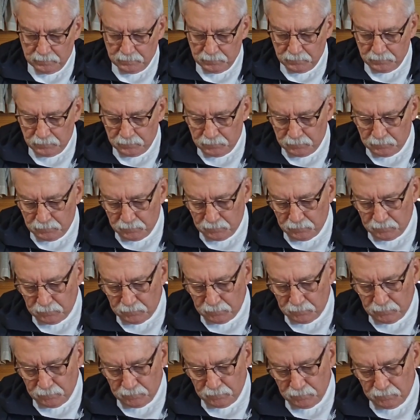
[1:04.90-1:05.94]

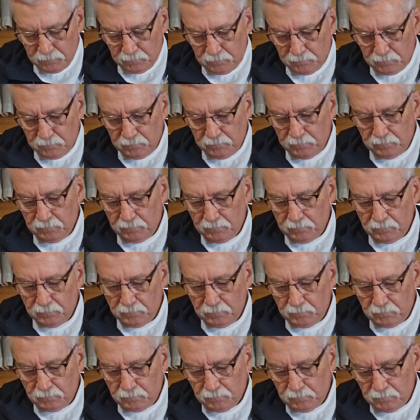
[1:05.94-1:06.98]

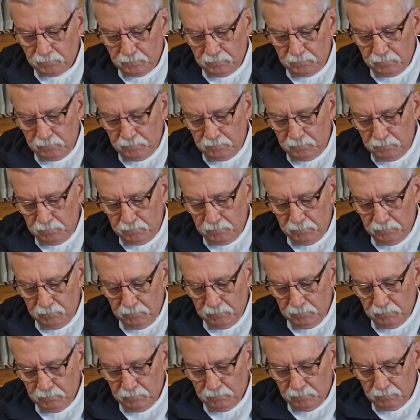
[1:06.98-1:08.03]

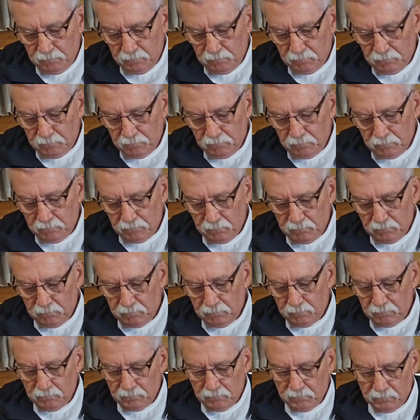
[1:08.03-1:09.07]

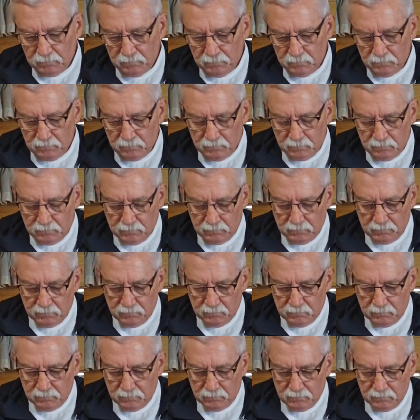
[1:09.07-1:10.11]

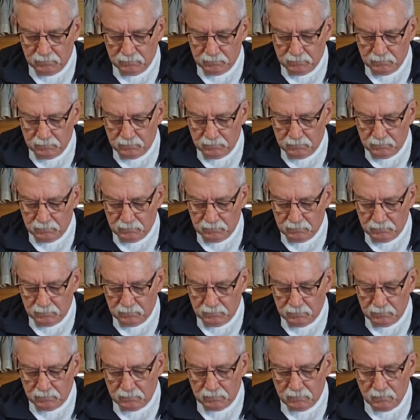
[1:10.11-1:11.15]

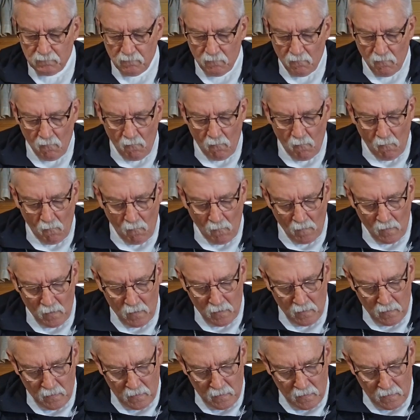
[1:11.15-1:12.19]

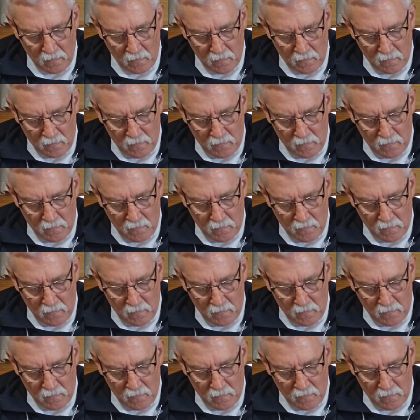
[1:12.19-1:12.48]
Nothing is said.